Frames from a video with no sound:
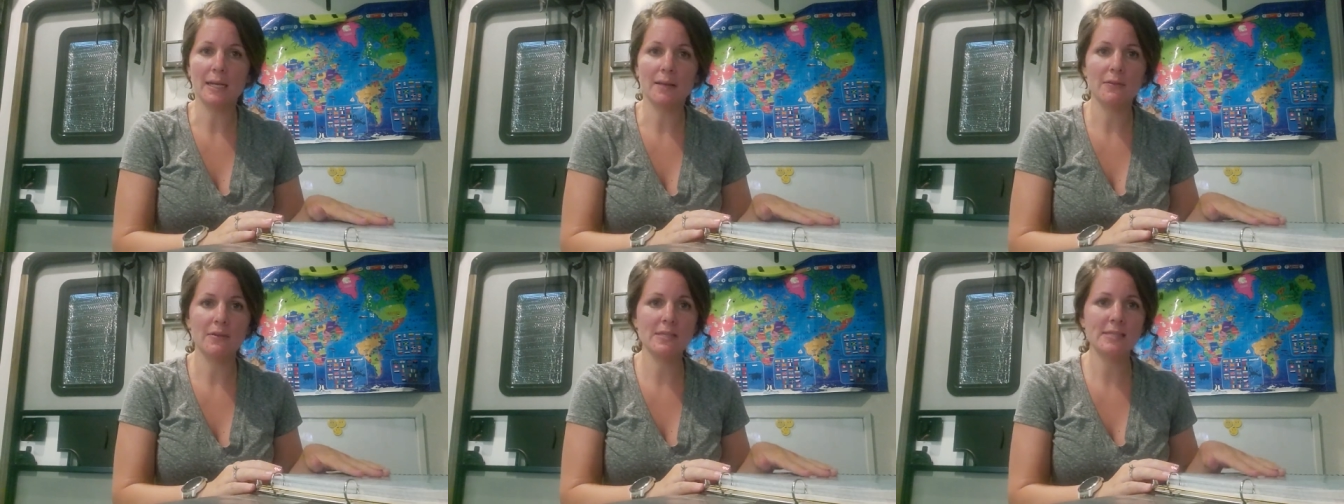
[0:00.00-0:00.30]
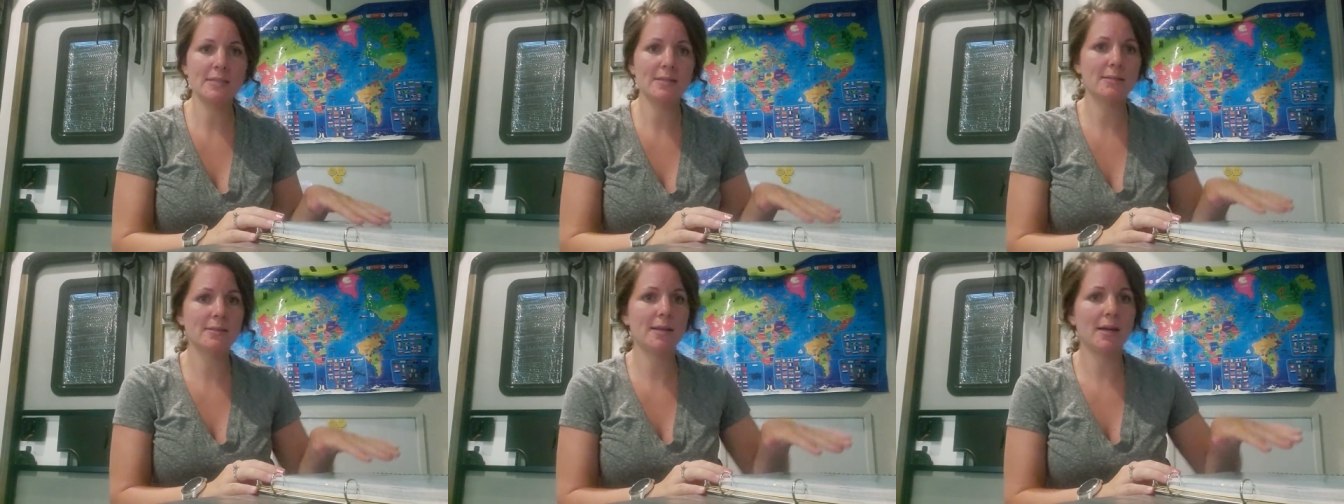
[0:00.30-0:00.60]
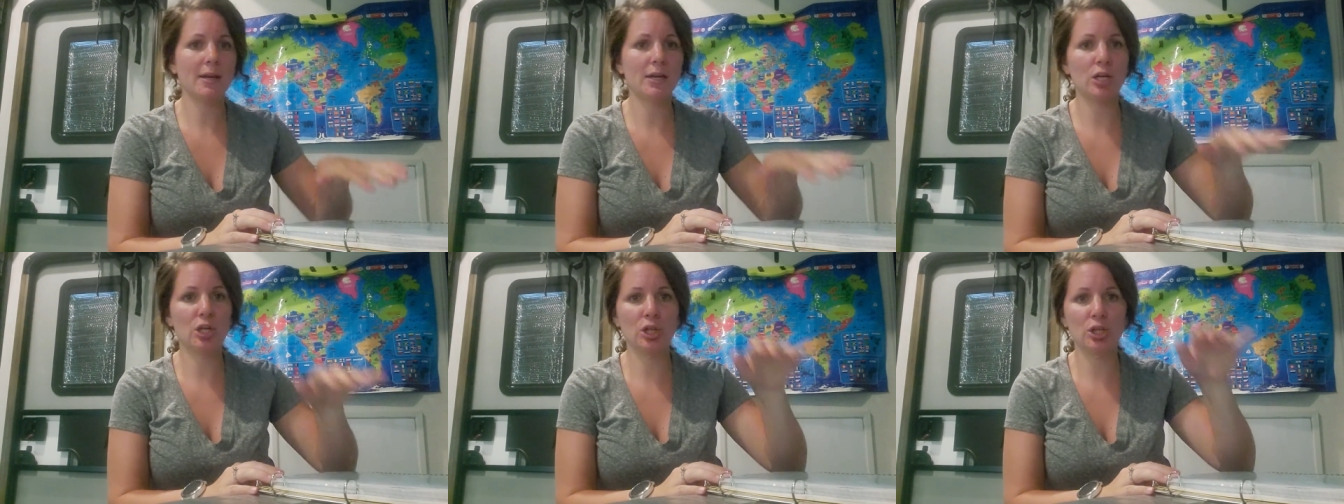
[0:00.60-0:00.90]
Now, this does
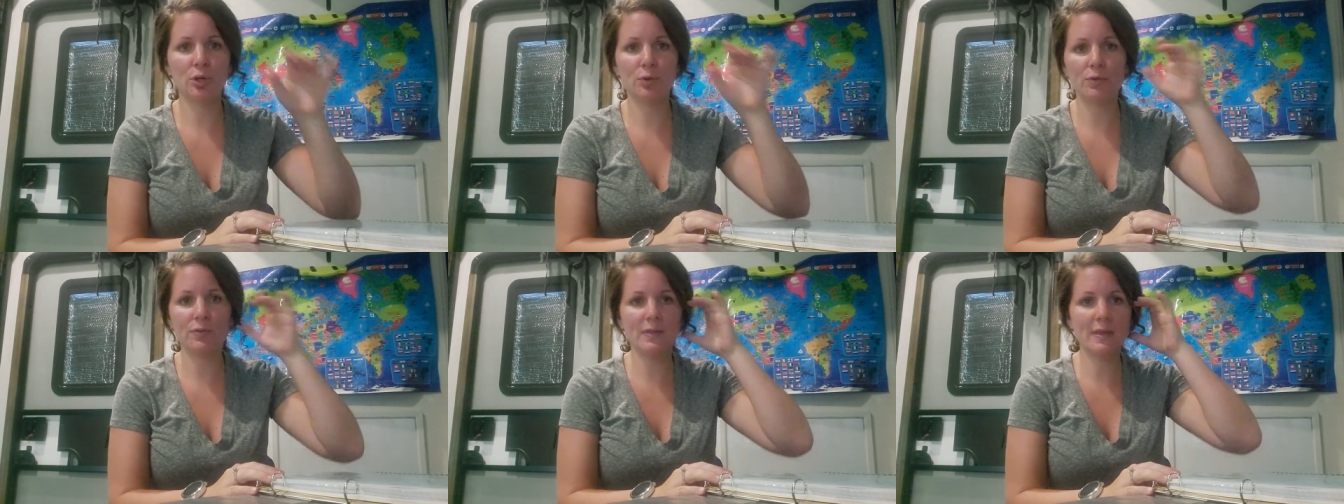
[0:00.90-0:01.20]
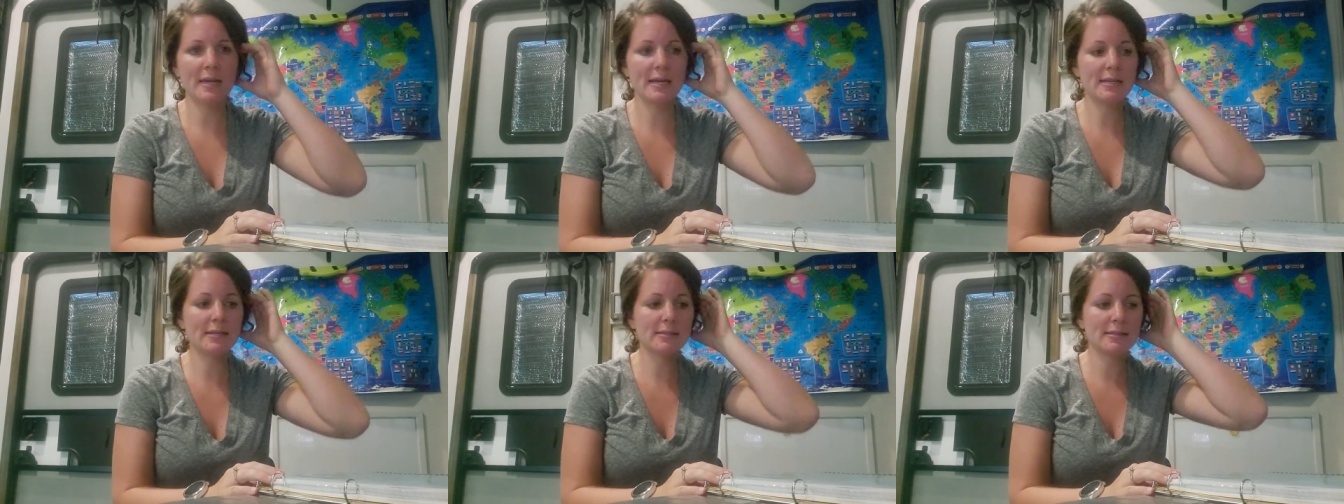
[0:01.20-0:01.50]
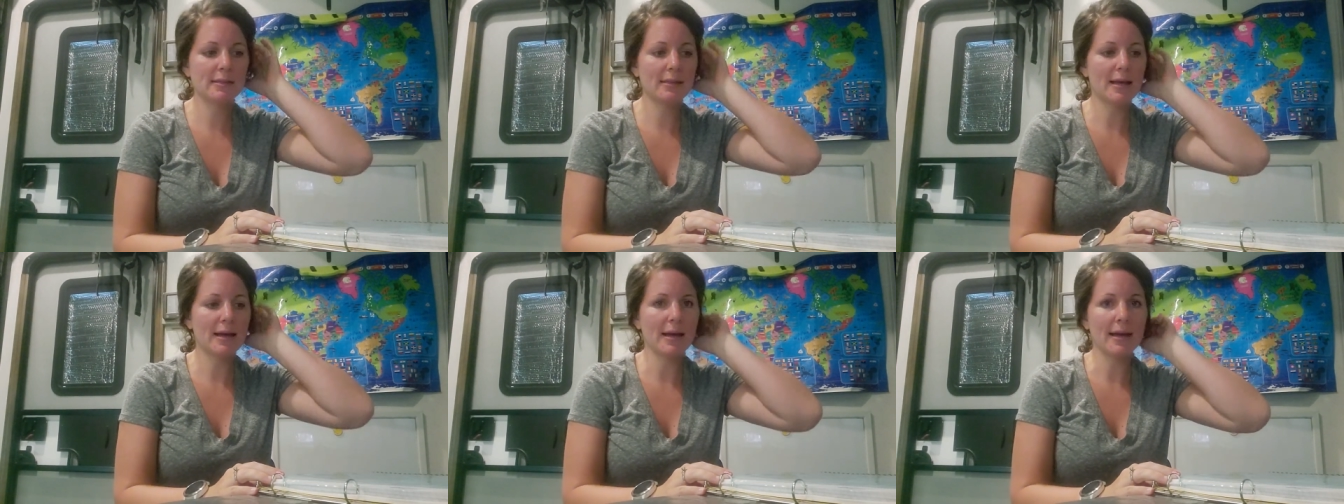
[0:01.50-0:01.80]
not include
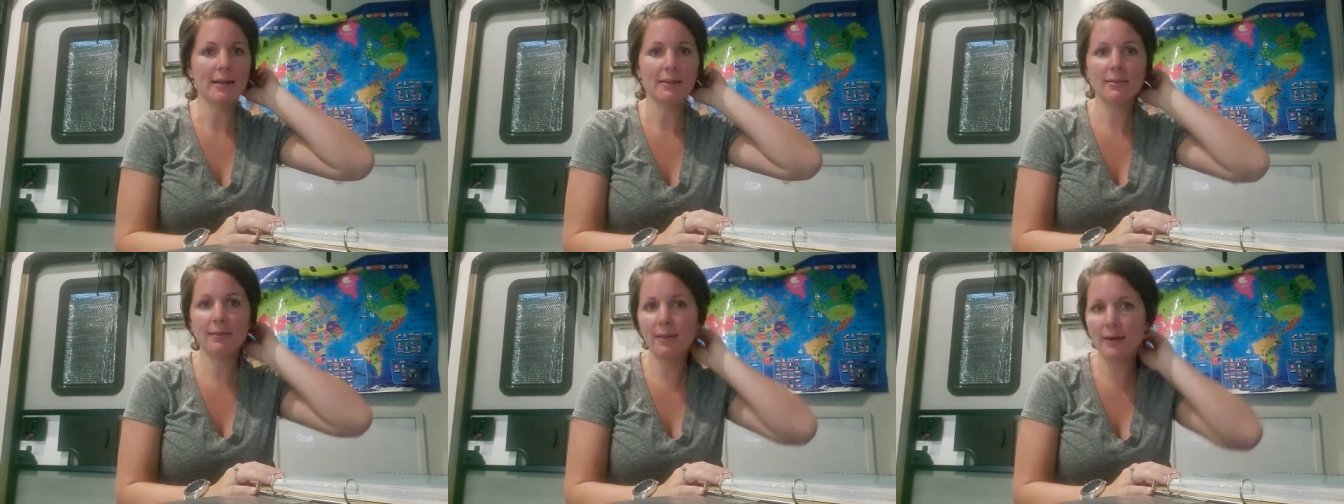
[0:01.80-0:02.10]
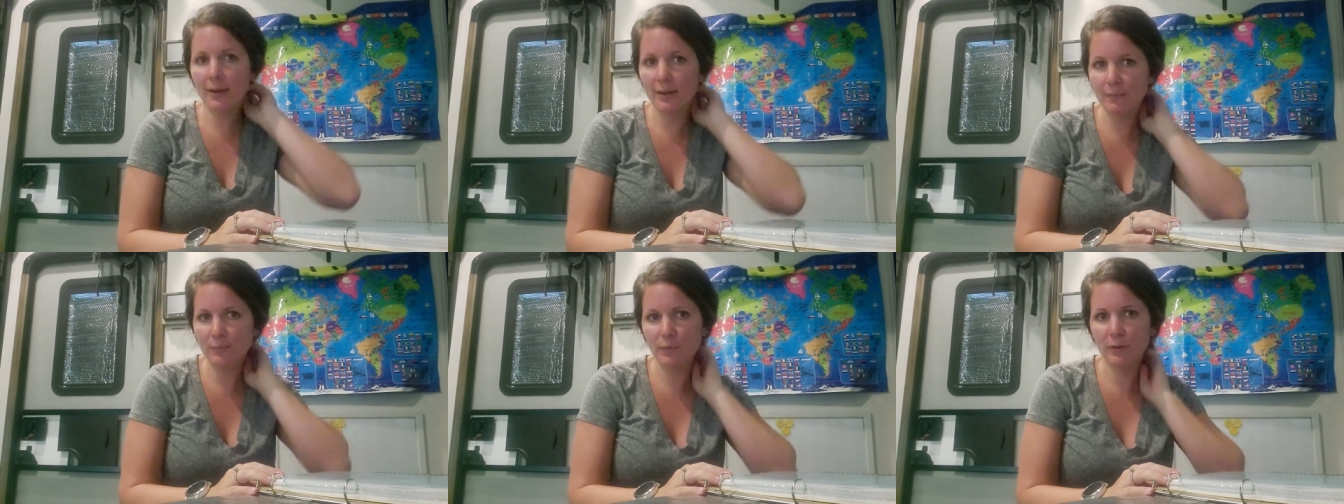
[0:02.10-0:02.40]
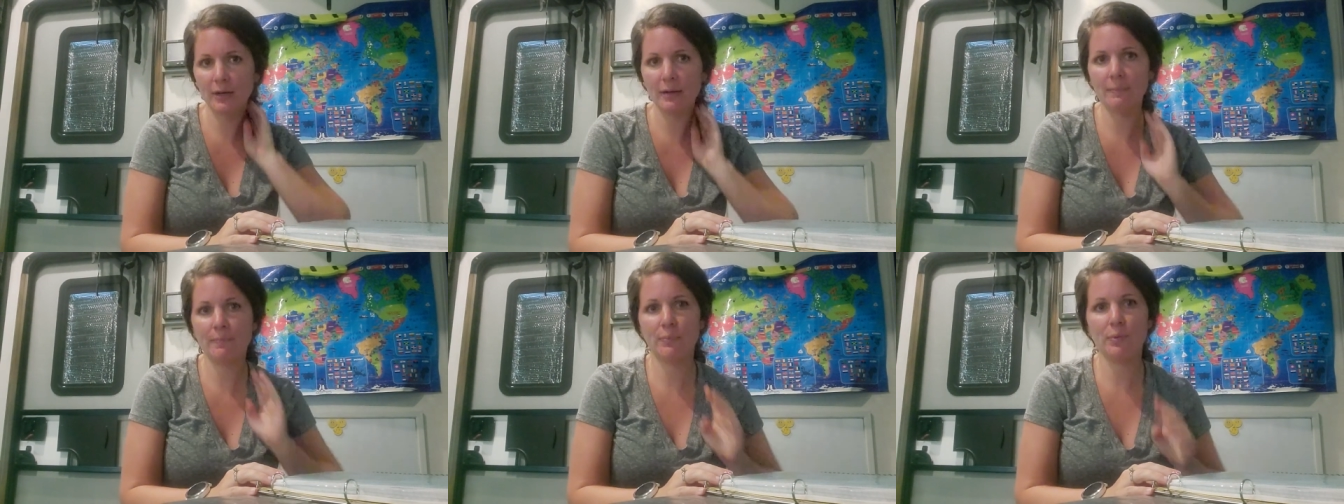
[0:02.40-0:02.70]
things like
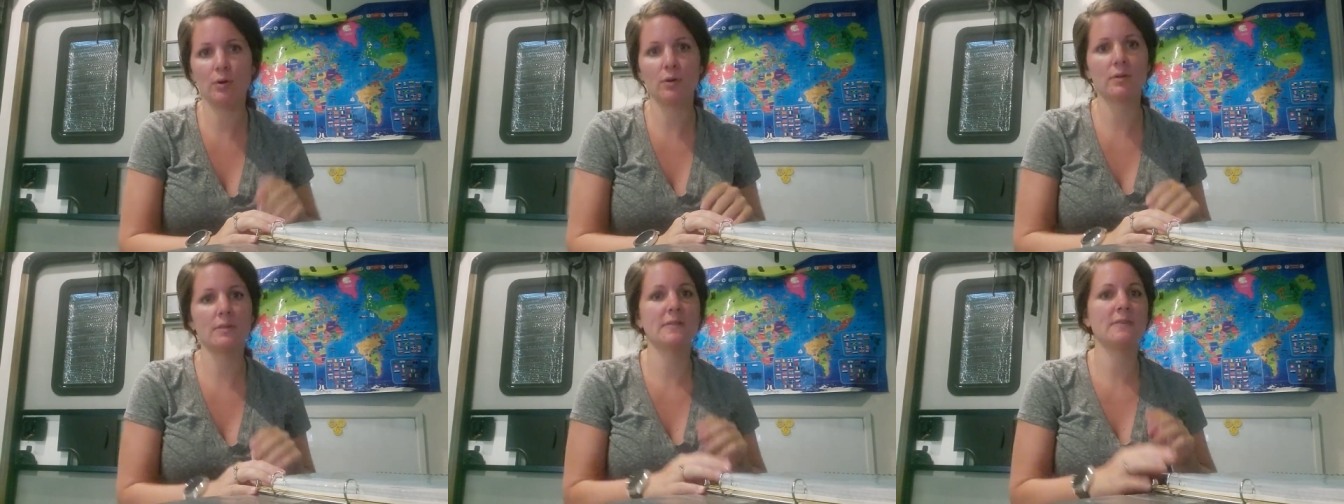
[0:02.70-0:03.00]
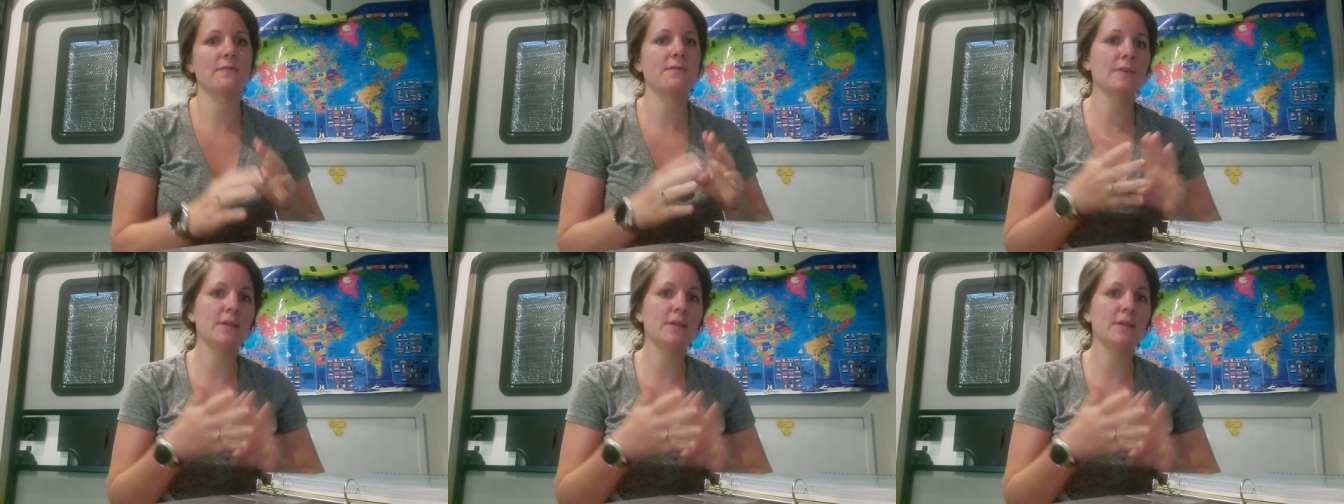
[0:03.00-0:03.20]
library books,